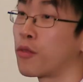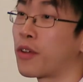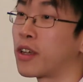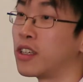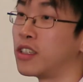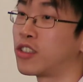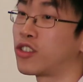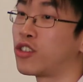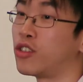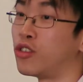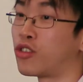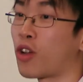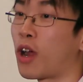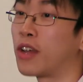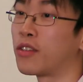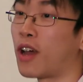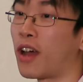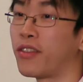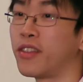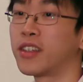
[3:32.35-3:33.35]
thing is to try
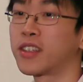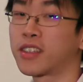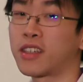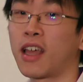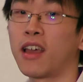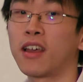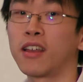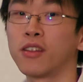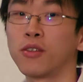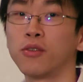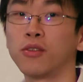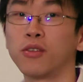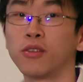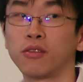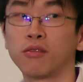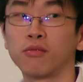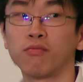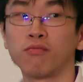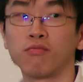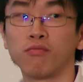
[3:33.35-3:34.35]
to understand
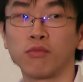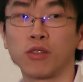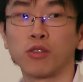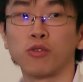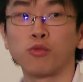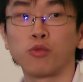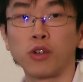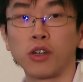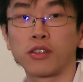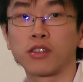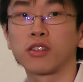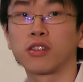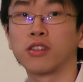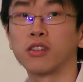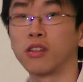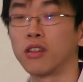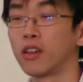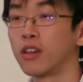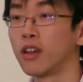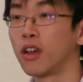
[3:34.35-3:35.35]

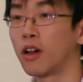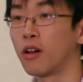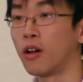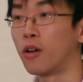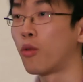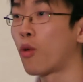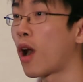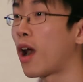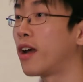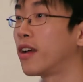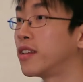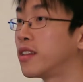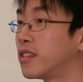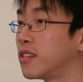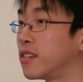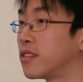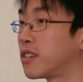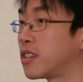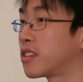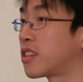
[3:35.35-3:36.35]
why
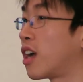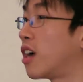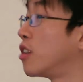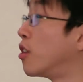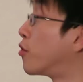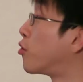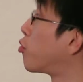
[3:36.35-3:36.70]
this kind of